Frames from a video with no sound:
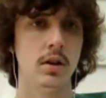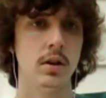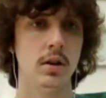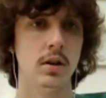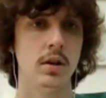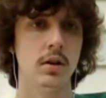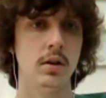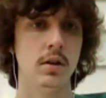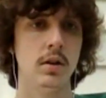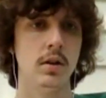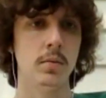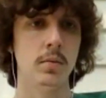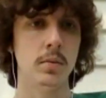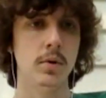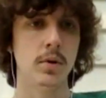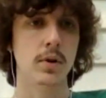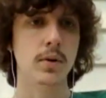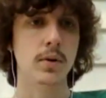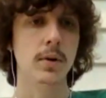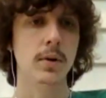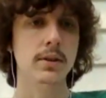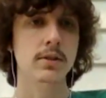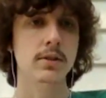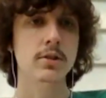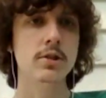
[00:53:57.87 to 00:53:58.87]
No more
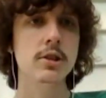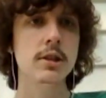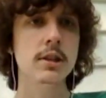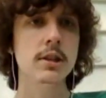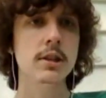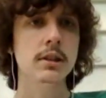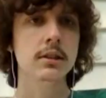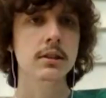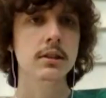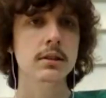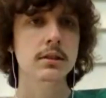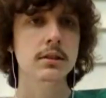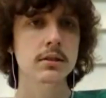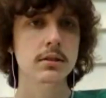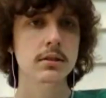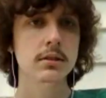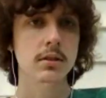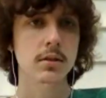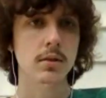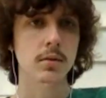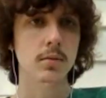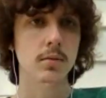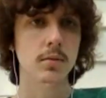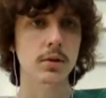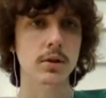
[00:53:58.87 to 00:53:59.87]
questions, so
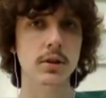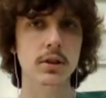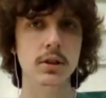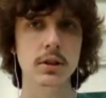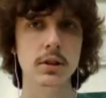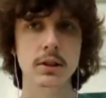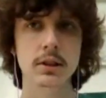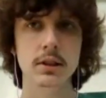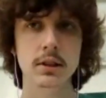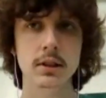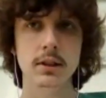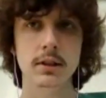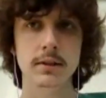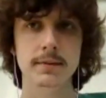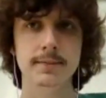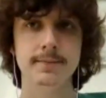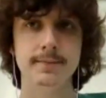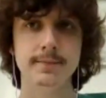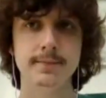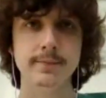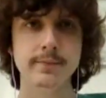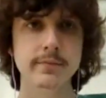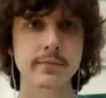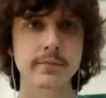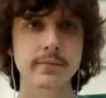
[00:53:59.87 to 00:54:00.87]
we're good.
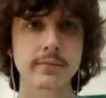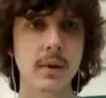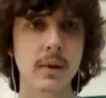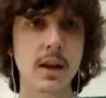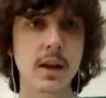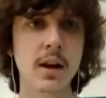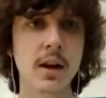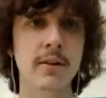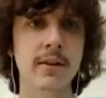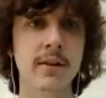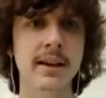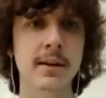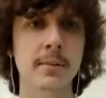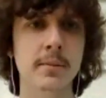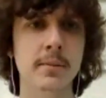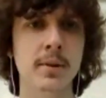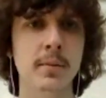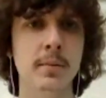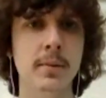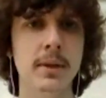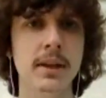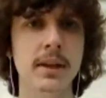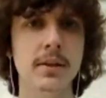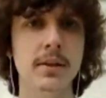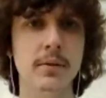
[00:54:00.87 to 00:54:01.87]
All right, I'm going to
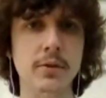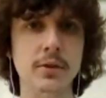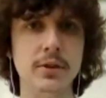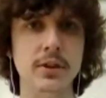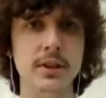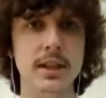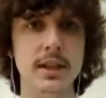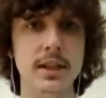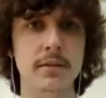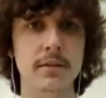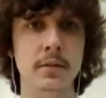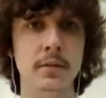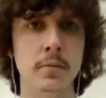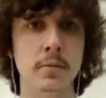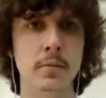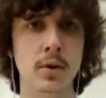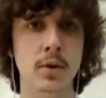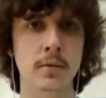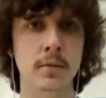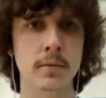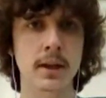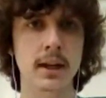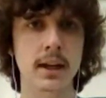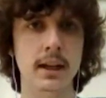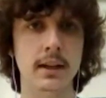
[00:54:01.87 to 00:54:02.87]
be here for 7 more
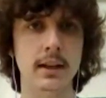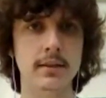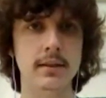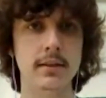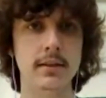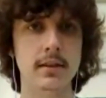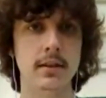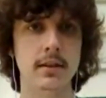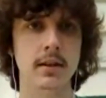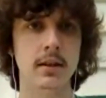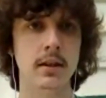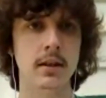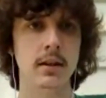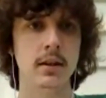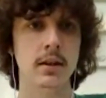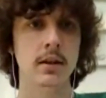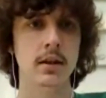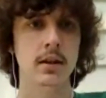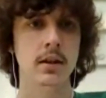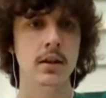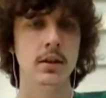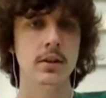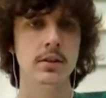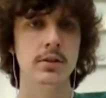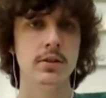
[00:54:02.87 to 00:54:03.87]
minutes.
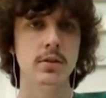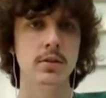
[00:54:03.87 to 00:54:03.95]
So